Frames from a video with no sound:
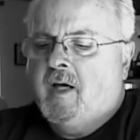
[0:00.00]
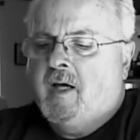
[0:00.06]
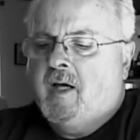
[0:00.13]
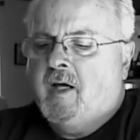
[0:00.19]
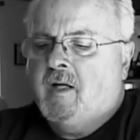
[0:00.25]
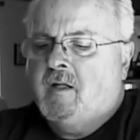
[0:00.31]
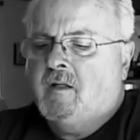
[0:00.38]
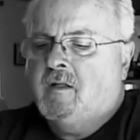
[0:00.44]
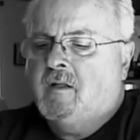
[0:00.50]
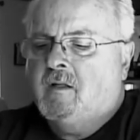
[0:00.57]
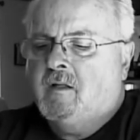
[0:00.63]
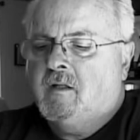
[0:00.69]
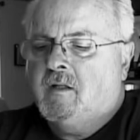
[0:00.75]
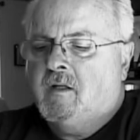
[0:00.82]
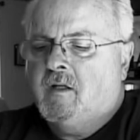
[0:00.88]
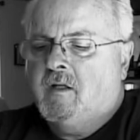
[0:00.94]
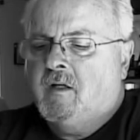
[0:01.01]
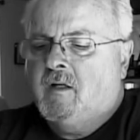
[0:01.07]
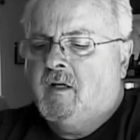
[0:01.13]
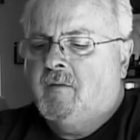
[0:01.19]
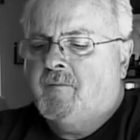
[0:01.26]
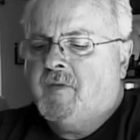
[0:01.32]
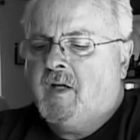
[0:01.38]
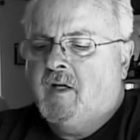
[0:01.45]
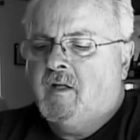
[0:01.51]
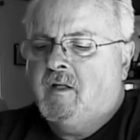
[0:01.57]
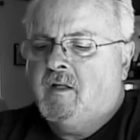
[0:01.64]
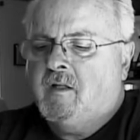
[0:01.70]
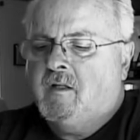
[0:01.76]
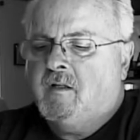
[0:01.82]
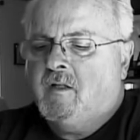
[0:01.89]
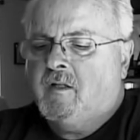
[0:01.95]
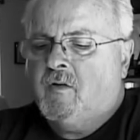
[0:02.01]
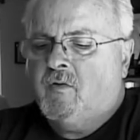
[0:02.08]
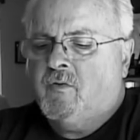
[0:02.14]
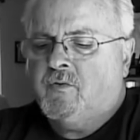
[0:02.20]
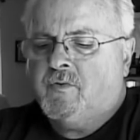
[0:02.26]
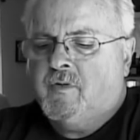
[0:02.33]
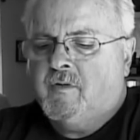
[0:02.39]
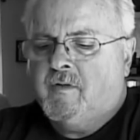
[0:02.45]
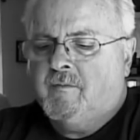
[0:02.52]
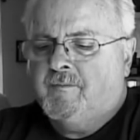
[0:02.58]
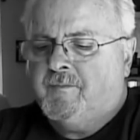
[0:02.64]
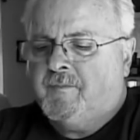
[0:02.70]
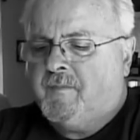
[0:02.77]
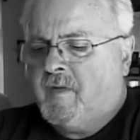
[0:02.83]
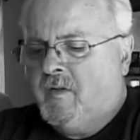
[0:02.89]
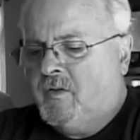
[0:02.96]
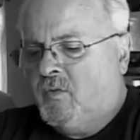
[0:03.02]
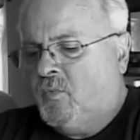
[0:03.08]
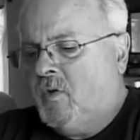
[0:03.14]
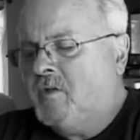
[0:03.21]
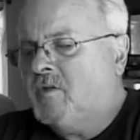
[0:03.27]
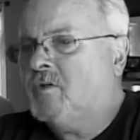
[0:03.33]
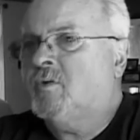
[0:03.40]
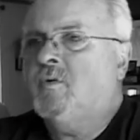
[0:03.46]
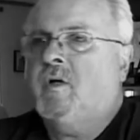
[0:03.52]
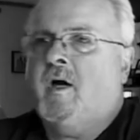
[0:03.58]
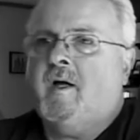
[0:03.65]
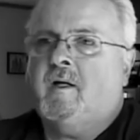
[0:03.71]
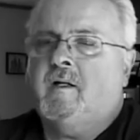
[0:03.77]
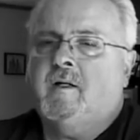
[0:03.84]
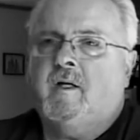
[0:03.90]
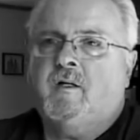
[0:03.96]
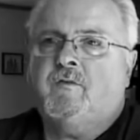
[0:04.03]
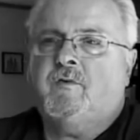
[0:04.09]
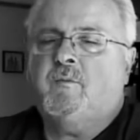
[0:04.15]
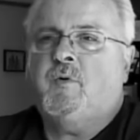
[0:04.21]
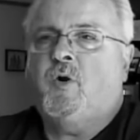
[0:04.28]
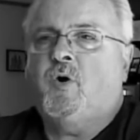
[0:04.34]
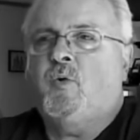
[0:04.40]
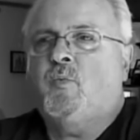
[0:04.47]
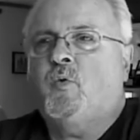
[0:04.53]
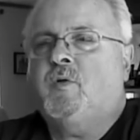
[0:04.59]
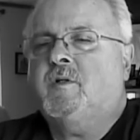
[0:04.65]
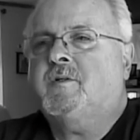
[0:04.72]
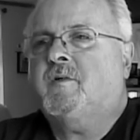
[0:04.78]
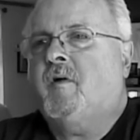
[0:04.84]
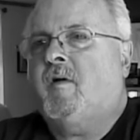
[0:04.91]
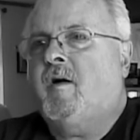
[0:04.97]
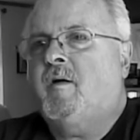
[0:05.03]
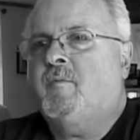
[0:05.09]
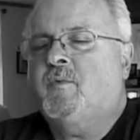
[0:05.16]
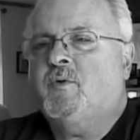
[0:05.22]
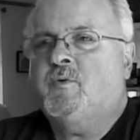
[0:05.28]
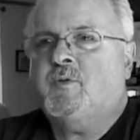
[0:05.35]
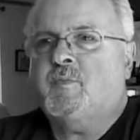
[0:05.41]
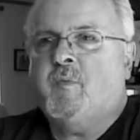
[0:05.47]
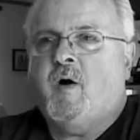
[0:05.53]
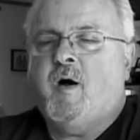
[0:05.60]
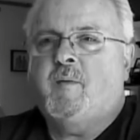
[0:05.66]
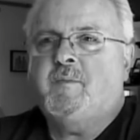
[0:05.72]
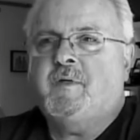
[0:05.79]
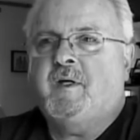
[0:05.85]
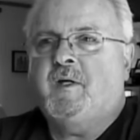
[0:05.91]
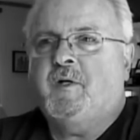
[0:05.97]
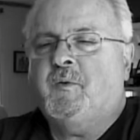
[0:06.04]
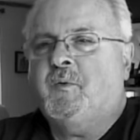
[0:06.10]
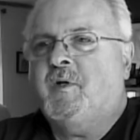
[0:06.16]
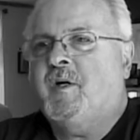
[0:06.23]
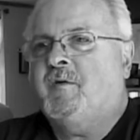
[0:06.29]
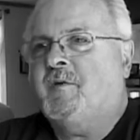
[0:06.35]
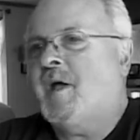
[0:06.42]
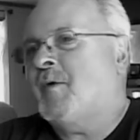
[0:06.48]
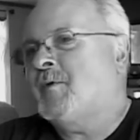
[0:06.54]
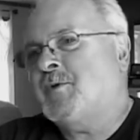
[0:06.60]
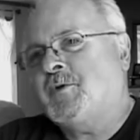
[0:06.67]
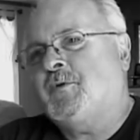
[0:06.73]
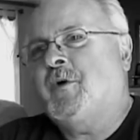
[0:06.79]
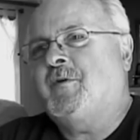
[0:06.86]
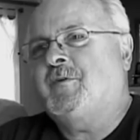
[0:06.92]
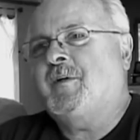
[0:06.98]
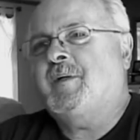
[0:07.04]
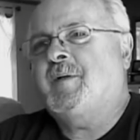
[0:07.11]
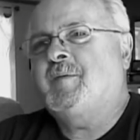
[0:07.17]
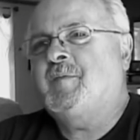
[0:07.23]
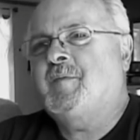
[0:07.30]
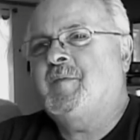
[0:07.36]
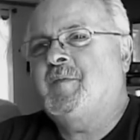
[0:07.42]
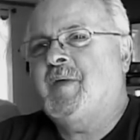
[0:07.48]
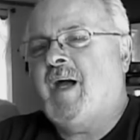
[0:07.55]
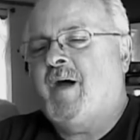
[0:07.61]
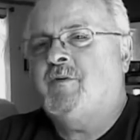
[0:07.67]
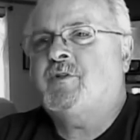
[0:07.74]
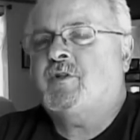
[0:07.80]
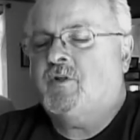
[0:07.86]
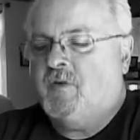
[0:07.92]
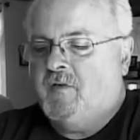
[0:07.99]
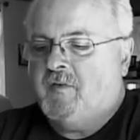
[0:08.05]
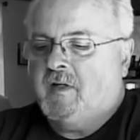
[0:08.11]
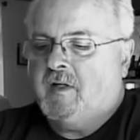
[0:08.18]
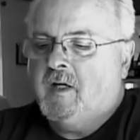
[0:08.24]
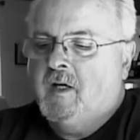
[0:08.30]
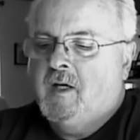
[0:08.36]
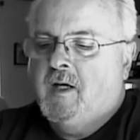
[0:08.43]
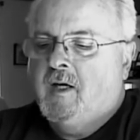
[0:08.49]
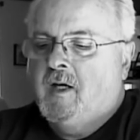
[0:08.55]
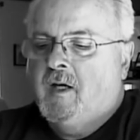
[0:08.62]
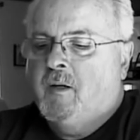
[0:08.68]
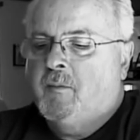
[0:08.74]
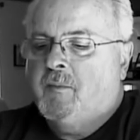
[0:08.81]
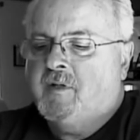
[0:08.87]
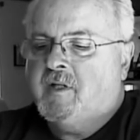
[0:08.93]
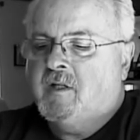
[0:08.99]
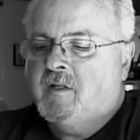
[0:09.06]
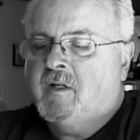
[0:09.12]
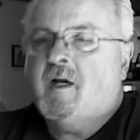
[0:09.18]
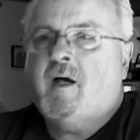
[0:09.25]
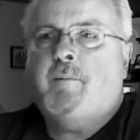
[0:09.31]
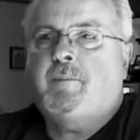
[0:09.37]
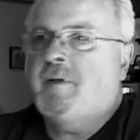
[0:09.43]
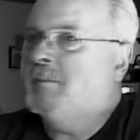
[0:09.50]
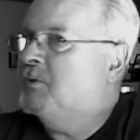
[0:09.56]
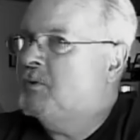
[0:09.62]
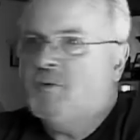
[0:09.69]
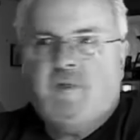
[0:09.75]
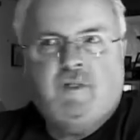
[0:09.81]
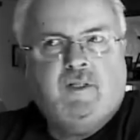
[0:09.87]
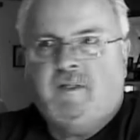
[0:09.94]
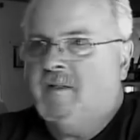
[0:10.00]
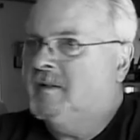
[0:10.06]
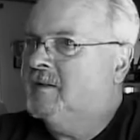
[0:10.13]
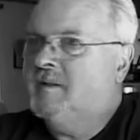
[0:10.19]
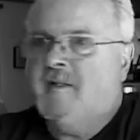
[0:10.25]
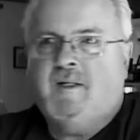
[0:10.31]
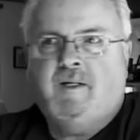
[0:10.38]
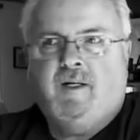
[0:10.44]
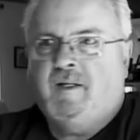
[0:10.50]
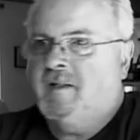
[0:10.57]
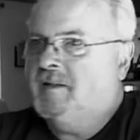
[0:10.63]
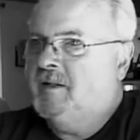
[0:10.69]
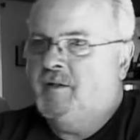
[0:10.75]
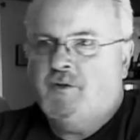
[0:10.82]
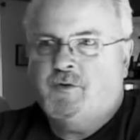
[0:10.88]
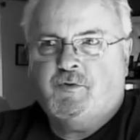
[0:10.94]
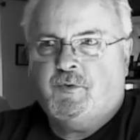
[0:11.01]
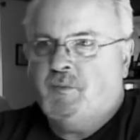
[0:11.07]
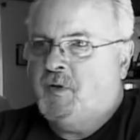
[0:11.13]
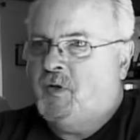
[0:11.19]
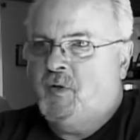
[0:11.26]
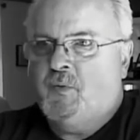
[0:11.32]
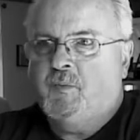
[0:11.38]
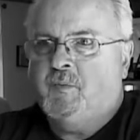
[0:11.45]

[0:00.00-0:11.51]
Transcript: And uh, you know, the ones who got a letter from home all the time, Lou's mom did or whatever. That was mm. mm-hmm. terrific. That was terrific. But then you'd have people who didn't get any letters from mm.